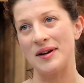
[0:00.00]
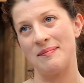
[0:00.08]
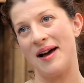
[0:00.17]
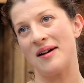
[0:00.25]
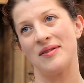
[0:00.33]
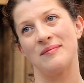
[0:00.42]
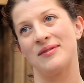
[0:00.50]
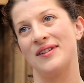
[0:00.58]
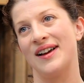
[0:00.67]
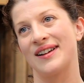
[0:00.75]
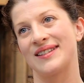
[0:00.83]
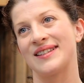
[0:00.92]
about the
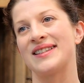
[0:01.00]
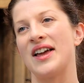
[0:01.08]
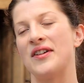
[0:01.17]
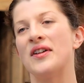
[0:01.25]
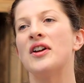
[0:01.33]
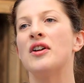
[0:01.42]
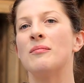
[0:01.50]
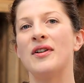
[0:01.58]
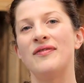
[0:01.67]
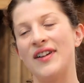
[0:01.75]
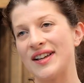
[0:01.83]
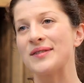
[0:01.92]
products. So my
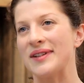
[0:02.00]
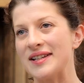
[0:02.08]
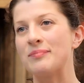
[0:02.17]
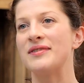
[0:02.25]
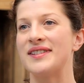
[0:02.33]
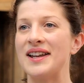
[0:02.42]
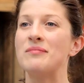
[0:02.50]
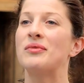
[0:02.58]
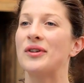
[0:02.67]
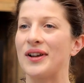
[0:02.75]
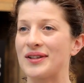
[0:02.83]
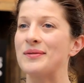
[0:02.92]
first one is present
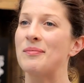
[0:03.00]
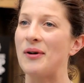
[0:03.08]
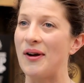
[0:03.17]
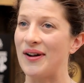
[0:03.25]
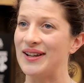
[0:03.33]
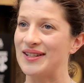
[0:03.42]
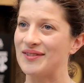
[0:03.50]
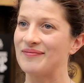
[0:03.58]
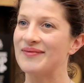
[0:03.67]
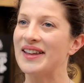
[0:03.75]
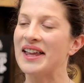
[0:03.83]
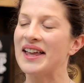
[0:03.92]
products with pride.
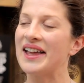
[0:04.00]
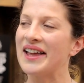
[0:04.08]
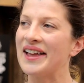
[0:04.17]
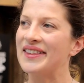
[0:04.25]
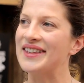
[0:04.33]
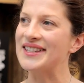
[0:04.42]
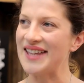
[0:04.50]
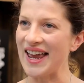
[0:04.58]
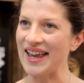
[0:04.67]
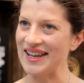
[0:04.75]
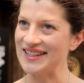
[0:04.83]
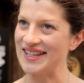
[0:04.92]
The
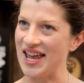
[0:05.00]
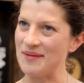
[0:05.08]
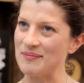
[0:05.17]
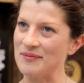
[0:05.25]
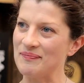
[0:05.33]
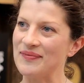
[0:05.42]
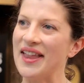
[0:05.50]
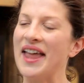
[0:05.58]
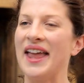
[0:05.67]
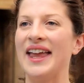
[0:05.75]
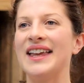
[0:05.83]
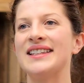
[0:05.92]
second tip
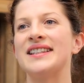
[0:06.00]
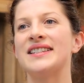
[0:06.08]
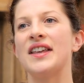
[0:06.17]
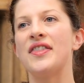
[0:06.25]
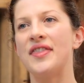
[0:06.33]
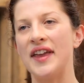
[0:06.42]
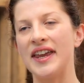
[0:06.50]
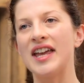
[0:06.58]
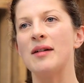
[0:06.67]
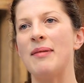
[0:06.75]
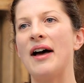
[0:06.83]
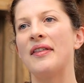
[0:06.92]
is to think
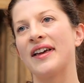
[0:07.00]
about the